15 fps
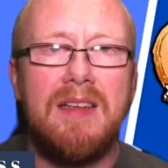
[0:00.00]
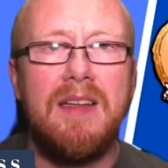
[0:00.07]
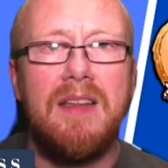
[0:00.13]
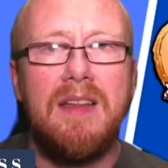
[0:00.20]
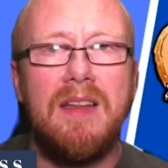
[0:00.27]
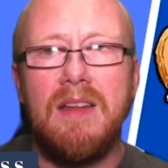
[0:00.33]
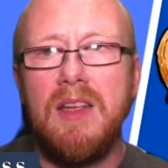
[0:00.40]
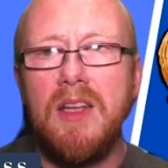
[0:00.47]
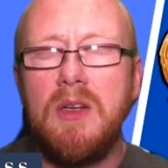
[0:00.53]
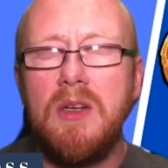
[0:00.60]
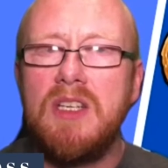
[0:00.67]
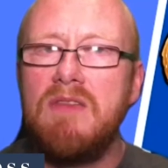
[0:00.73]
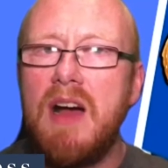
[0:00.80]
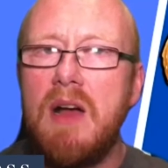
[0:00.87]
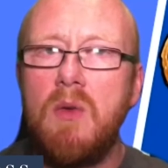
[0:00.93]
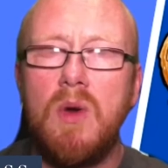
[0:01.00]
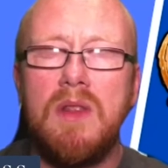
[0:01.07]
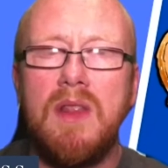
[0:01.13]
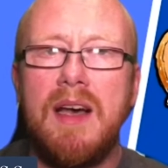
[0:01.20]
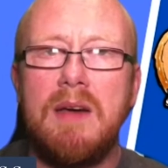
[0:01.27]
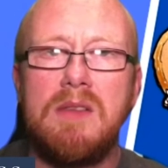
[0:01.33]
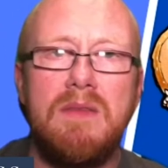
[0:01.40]
And they're, they're usually around
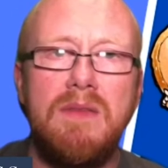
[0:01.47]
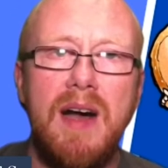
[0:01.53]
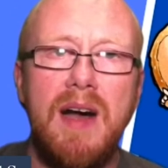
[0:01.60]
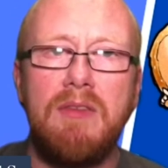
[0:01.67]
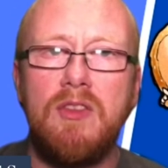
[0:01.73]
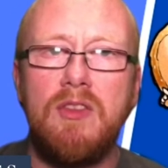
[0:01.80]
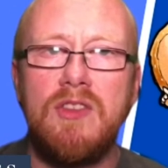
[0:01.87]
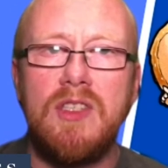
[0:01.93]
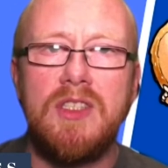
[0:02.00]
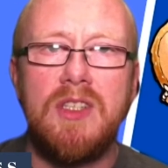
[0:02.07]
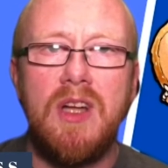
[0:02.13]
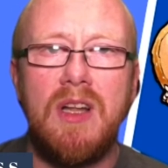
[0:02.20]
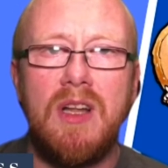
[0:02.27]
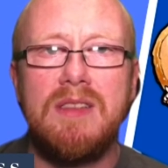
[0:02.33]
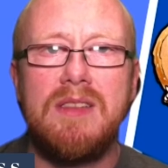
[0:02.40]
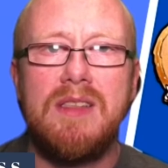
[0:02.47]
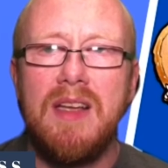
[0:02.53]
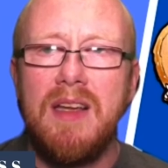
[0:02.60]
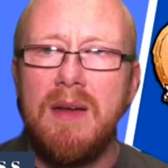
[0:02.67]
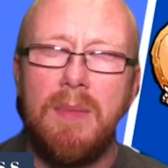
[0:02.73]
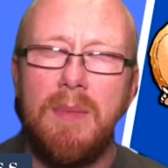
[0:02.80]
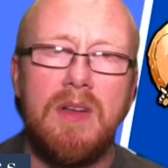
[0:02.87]
$1,500
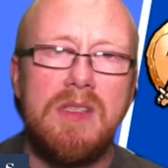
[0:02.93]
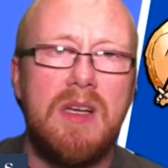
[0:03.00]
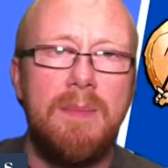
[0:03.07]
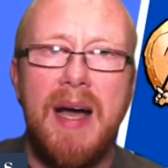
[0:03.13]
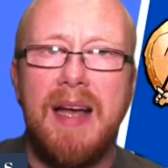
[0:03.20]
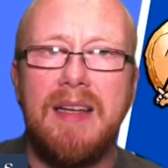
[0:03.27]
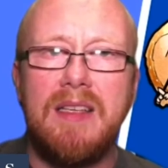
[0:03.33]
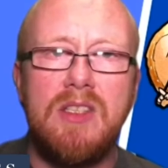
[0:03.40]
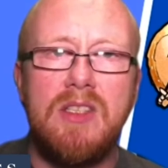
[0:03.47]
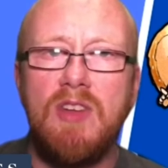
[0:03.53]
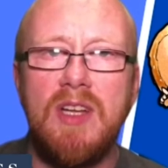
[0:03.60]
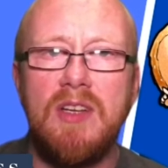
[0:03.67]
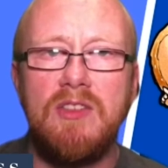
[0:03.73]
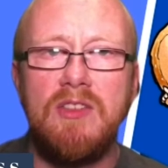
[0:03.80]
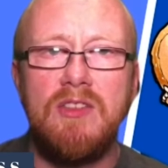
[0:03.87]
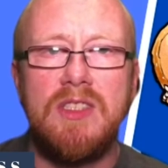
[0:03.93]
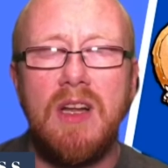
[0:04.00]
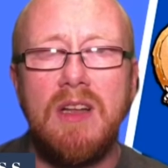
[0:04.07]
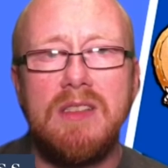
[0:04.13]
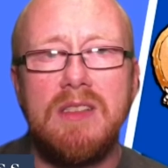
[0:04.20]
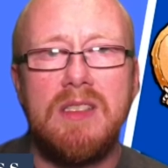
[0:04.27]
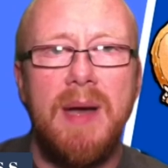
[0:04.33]
plus or minus
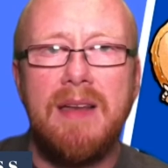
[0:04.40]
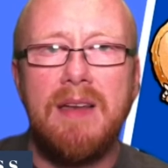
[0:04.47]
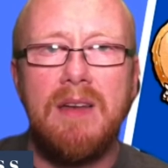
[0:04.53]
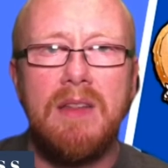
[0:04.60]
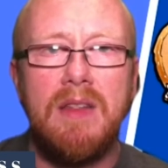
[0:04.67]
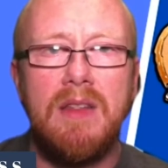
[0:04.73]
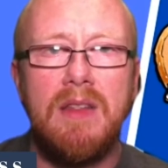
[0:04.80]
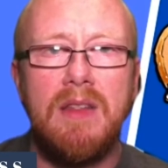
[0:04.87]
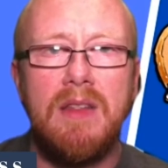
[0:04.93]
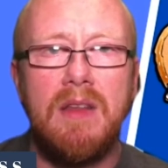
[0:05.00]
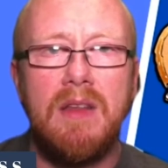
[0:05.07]
$300, depending on the.